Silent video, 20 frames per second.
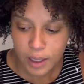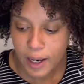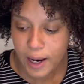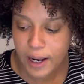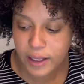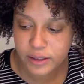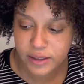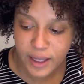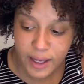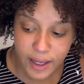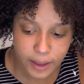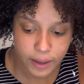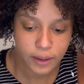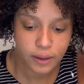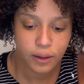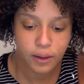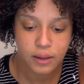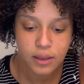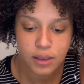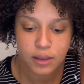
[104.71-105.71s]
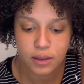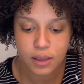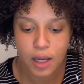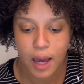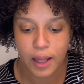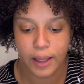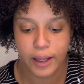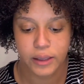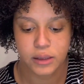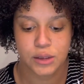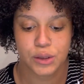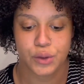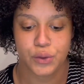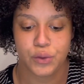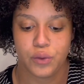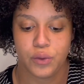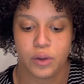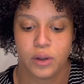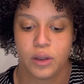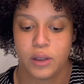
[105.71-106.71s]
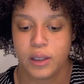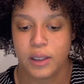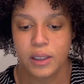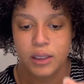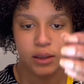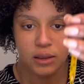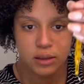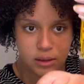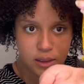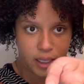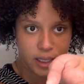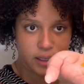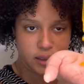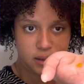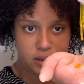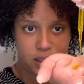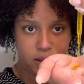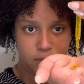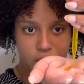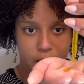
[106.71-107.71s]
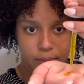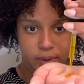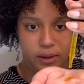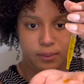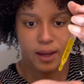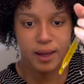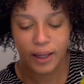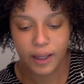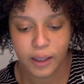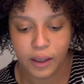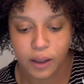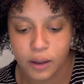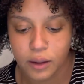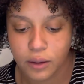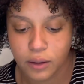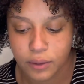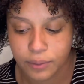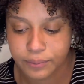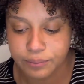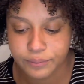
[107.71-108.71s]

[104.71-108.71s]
And then I like to take some, drop it in my hand,